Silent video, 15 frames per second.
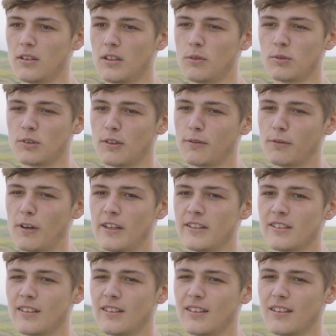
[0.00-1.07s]
he was a
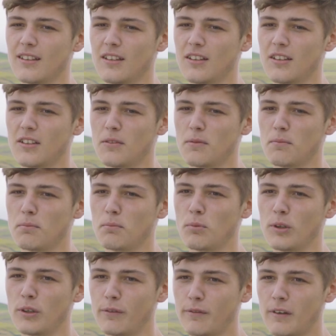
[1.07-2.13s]
friend,
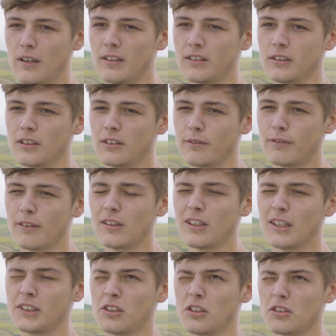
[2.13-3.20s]
but you felt, you felt
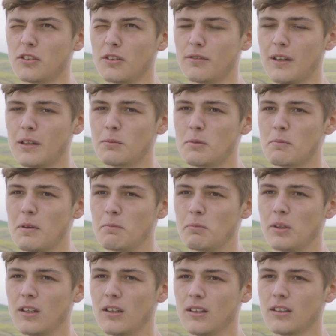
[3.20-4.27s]
like you lost a family
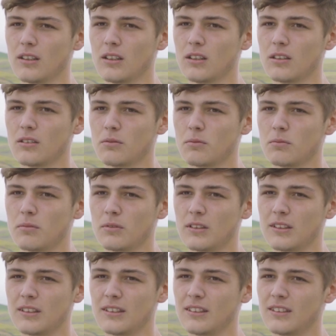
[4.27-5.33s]
member.
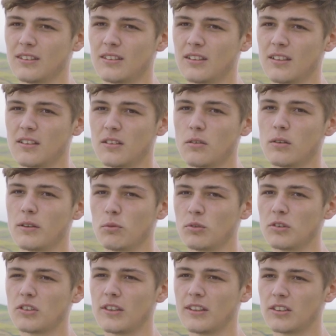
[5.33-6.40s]
It's, it
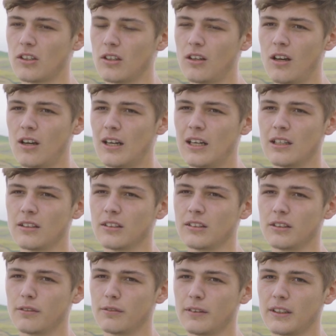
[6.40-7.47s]
was it's a lot harder
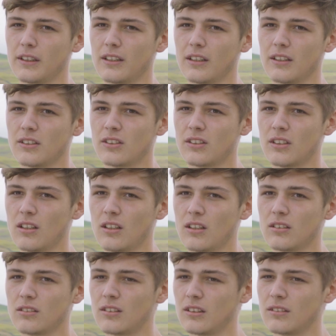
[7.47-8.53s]
than you think it is.
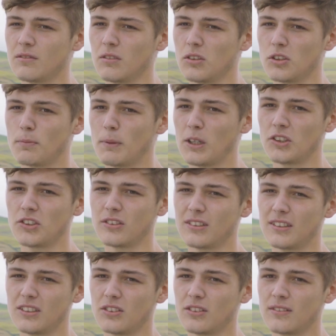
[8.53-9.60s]

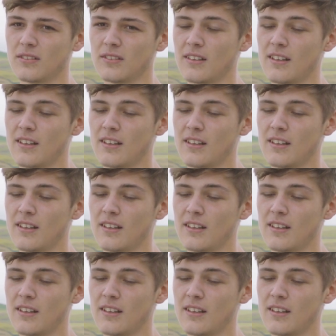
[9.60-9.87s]
Especially it's